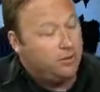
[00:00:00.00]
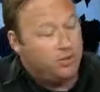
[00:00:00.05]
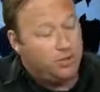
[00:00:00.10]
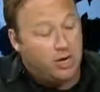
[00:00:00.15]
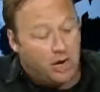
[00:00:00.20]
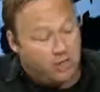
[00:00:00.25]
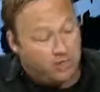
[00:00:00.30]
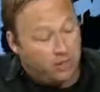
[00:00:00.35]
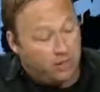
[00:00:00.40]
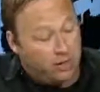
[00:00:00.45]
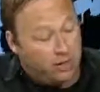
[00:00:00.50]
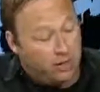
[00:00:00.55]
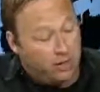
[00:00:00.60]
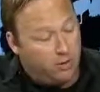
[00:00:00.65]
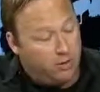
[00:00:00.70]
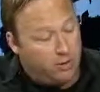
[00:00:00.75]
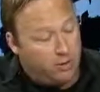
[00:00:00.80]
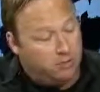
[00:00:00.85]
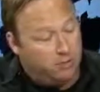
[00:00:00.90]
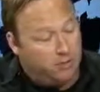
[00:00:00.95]
South Korea and
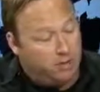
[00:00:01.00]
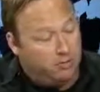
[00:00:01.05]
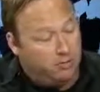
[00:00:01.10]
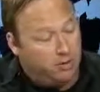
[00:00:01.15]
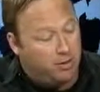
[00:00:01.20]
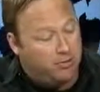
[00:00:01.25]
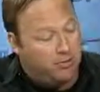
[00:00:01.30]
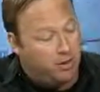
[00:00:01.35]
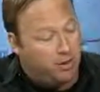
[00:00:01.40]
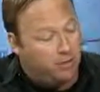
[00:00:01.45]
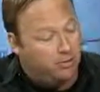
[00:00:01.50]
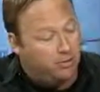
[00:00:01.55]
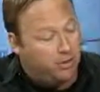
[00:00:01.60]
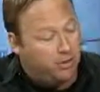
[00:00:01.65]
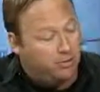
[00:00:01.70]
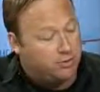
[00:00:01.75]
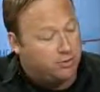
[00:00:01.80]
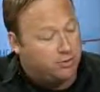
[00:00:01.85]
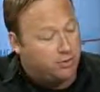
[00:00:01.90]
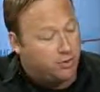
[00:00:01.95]
U.S. begin military
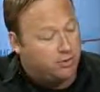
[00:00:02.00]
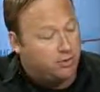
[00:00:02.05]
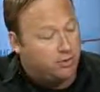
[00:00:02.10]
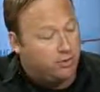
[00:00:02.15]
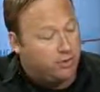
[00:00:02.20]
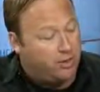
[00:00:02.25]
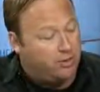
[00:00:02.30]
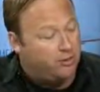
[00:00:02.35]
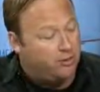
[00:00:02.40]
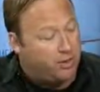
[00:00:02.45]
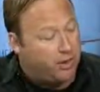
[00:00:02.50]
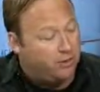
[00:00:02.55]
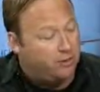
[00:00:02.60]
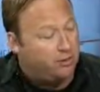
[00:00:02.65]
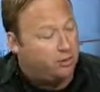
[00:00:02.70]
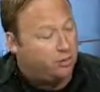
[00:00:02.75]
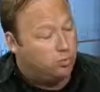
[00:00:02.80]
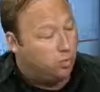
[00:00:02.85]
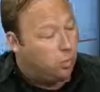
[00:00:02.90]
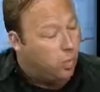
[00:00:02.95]
drills as North Korea
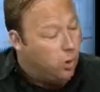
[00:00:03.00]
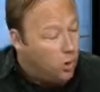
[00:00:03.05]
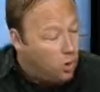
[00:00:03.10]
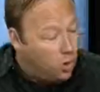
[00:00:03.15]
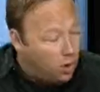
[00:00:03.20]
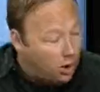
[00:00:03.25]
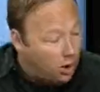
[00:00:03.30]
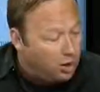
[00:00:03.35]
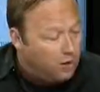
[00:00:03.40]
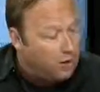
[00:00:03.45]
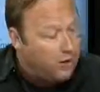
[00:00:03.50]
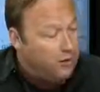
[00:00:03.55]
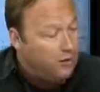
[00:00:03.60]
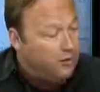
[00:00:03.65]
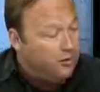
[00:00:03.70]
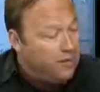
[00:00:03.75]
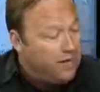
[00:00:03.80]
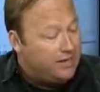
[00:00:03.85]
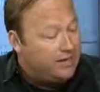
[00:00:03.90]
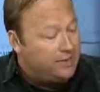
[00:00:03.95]
threatens war.
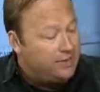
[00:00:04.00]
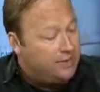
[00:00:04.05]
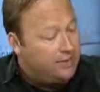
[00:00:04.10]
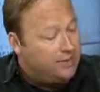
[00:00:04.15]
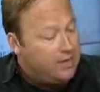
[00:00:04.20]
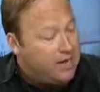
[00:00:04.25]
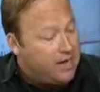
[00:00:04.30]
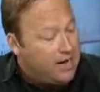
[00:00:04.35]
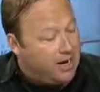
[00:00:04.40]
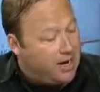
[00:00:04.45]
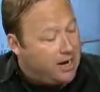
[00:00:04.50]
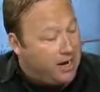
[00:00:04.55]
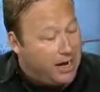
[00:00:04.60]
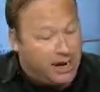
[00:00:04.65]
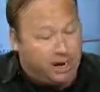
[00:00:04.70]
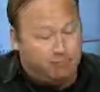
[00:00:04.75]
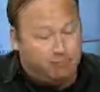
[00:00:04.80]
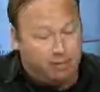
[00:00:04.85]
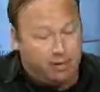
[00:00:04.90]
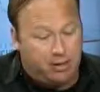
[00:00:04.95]
That's
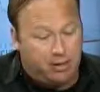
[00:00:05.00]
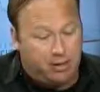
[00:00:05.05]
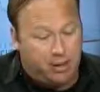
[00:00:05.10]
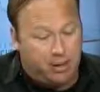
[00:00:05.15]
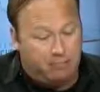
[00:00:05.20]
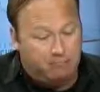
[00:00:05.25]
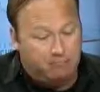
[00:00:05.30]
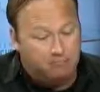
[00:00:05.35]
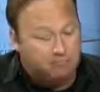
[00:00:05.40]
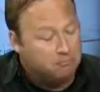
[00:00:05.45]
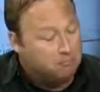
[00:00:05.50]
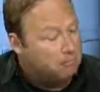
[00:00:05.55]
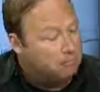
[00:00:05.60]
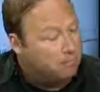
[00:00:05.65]
today, AP.